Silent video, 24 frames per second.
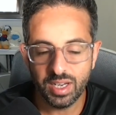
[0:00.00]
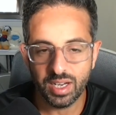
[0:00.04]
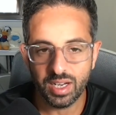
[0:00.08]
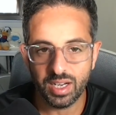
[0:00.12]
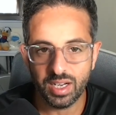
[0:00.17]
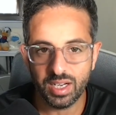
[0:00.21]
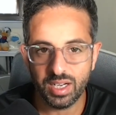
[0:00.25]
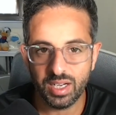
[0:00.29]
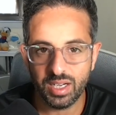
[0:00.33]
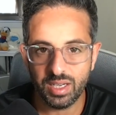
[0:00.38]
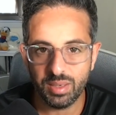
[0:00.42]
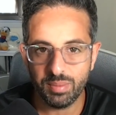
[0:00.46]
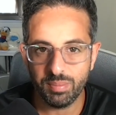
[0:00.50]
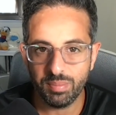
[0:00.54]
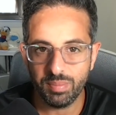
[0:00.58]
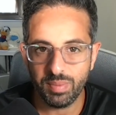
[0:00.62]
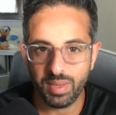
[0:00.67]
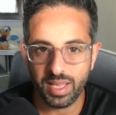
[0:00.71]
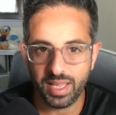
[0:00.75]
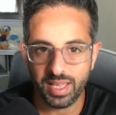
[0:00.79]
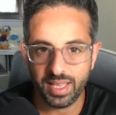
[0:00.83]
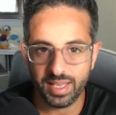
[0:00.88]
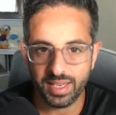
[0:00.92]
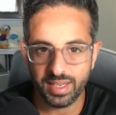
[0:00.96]

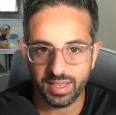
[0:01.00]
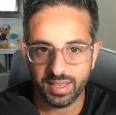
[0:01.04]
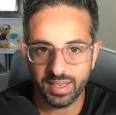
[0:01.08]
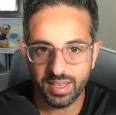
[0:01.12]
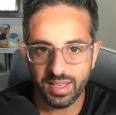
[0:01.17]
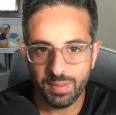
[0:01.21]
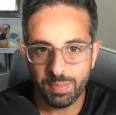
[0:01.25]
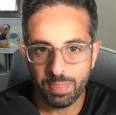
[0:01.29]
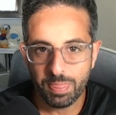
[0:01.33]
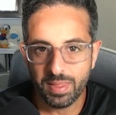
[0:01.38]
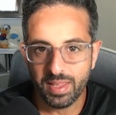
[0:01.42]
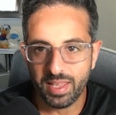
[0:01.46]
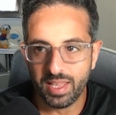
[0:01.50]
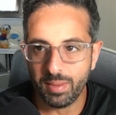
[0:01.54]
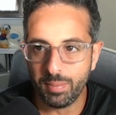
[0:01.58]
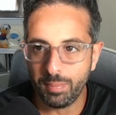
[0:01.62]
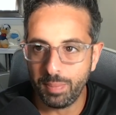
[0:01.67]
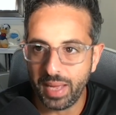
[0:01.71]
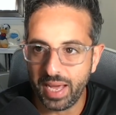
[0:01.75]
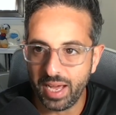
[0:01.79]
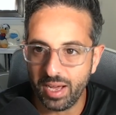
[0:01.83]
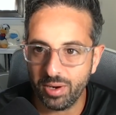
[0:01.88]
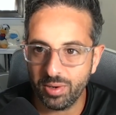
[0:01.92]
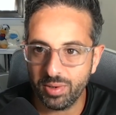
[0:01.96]
and
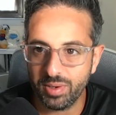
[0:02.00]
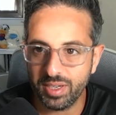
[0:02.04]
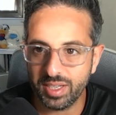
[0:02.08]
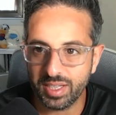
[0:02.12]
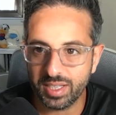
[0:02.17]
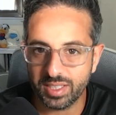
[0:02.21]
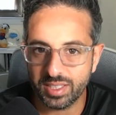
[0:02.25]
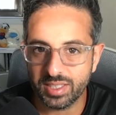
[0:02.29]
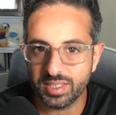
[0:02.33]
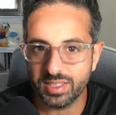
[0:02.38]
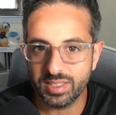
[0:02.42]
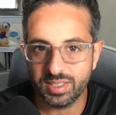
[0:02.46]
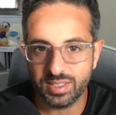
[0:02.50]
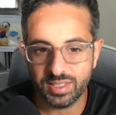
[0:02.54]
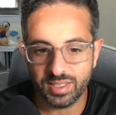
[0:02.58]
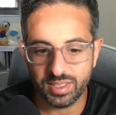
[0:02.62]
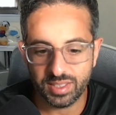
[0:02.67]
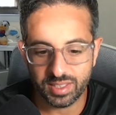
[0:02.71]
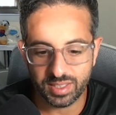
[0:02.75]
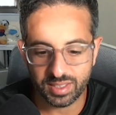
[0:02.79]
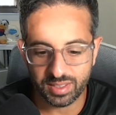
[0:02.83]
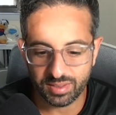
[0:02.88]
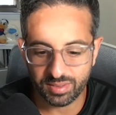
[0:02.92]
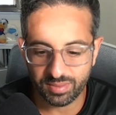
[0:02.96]
empowering us
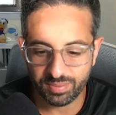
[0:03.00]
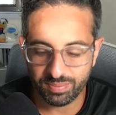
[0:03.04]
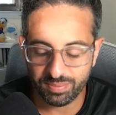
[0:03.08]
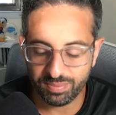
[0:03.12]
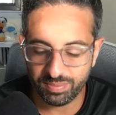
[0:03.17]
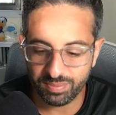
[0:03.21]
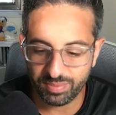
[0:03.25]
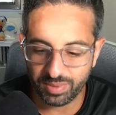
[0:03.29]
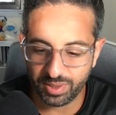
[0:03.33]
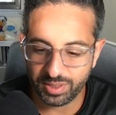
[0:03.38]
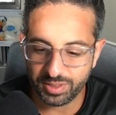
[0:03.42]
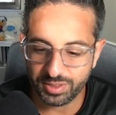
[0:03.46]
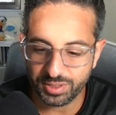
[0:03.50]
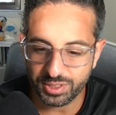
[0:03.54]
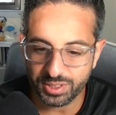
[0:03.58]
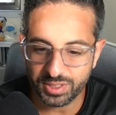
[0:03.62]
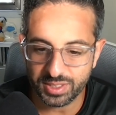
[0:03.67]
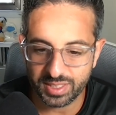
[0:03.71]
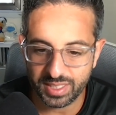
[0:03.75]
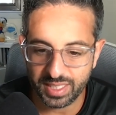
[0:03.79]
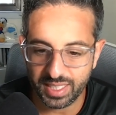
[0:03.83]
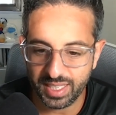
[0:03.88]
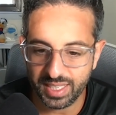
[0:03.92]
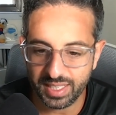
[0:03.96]
to
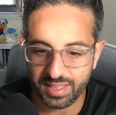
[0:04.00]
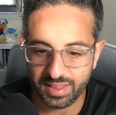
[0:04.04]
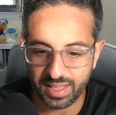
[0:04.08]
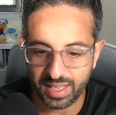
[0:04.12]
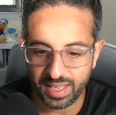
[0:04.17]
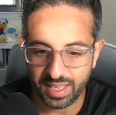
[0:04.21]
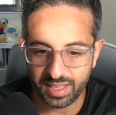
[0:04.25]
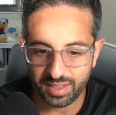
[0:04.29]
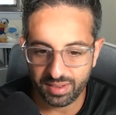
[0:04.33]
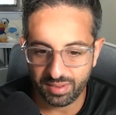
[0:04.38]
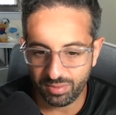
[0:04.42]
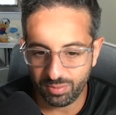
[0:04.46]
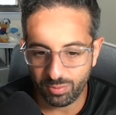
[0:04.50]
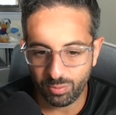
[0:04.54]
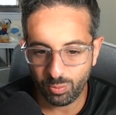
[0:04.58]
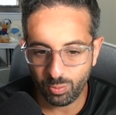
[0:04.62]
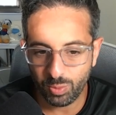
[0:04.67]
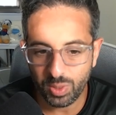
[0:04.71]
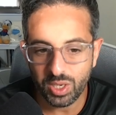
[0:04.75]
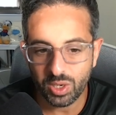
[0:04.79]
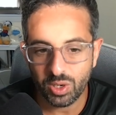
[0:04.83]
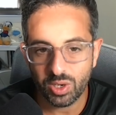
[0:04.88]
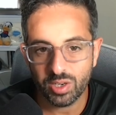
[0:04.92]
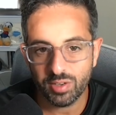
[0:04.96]
understand that
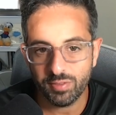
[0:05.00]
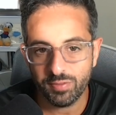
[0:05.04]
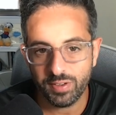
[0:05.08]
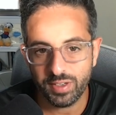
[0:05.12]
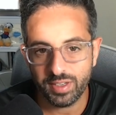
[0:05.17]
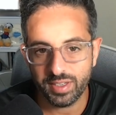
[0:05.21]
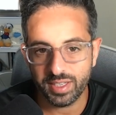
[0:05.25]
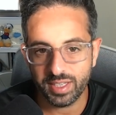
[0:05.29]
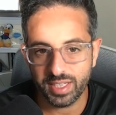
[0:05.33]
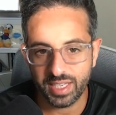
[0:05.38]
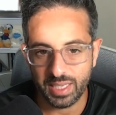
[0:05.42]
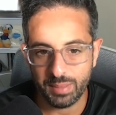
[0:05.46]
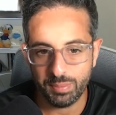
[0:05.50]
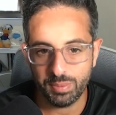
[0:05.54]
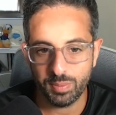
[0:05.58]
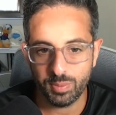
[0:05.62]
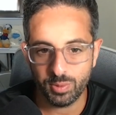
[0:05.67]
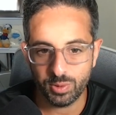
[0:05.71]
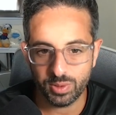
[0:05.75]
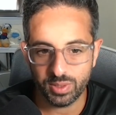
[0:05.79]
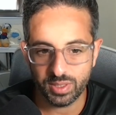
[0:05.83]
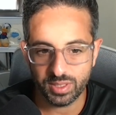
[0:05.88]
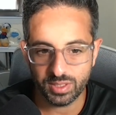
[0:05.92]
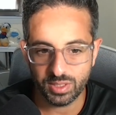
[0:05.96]
we are very
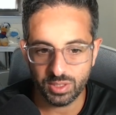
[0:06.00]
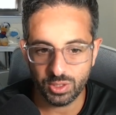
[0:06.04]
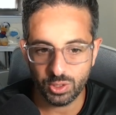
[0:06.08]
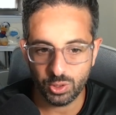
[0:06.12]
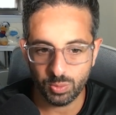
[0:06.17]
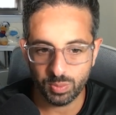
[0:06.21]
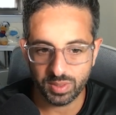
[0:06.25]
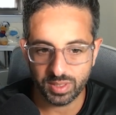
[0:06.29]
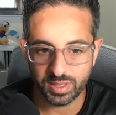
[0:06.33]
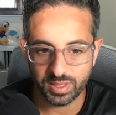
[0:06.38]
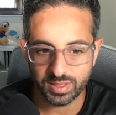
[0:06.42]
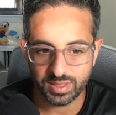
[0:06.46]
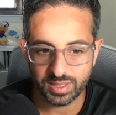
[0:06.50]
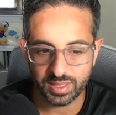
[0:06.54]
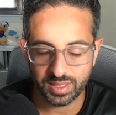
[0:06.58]
capable as humans.